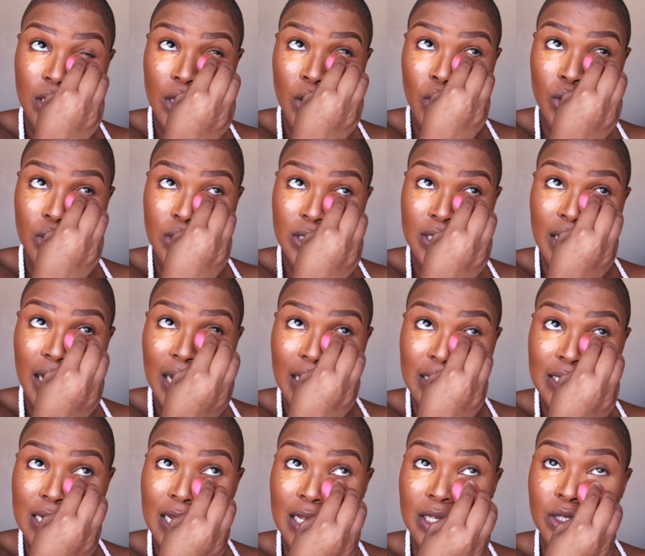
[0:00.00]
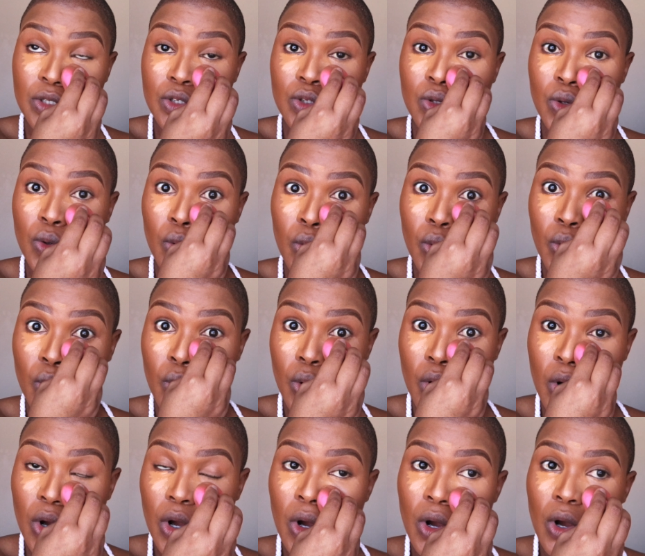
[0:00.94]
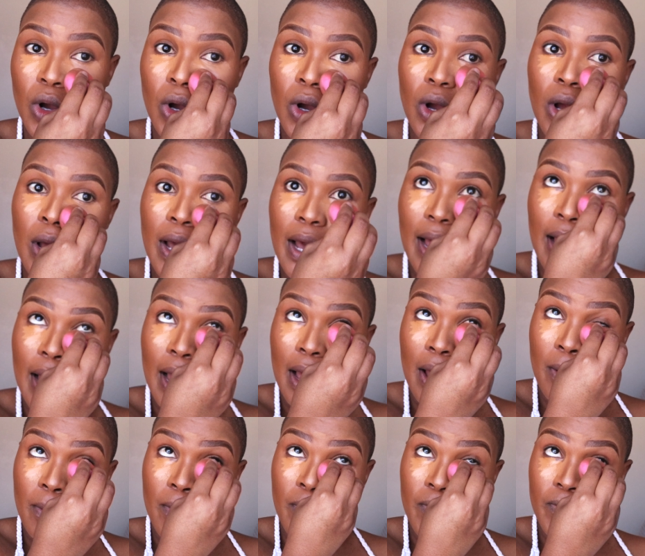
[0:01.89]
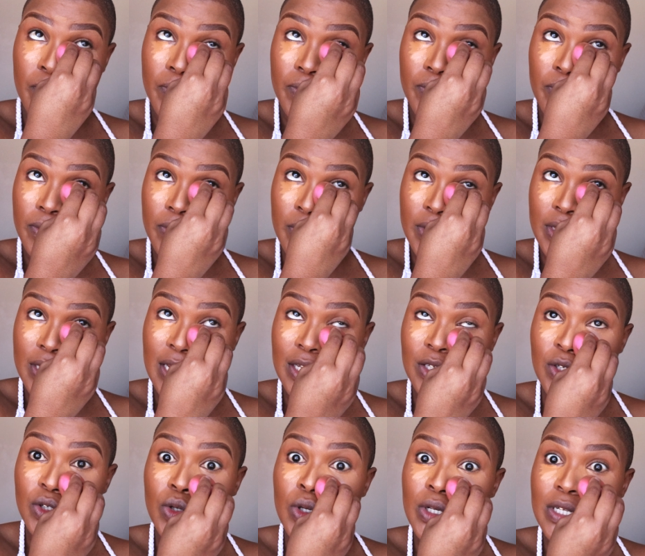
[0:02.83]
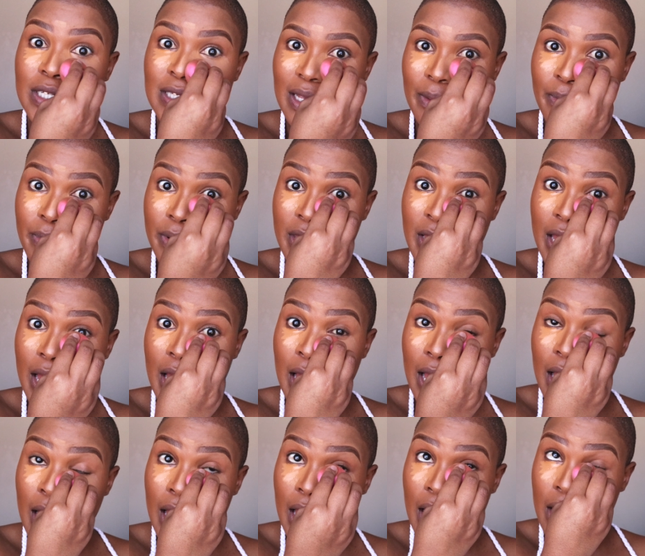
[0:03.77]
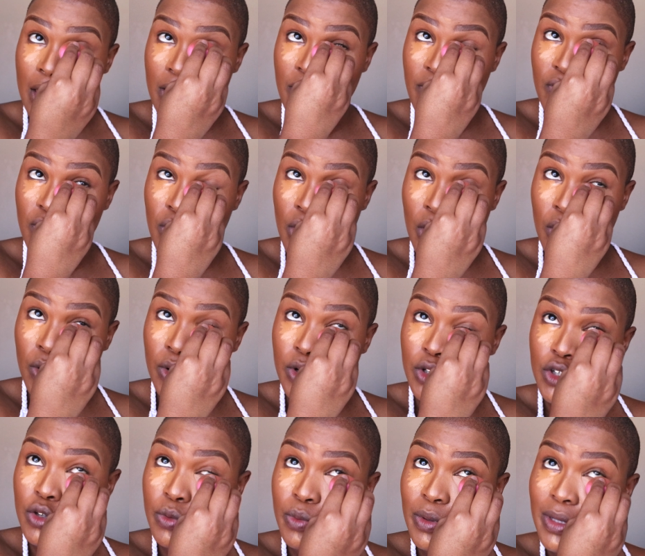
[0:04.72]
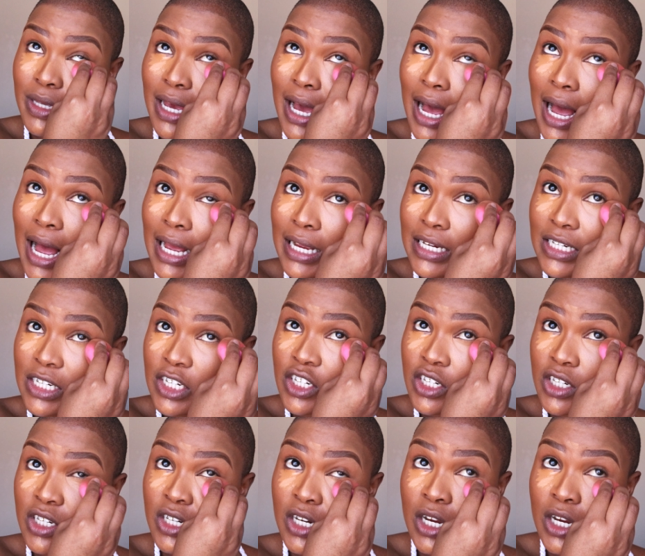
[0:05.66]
the concealer tends to um, tends to disappear if you are going to be harsh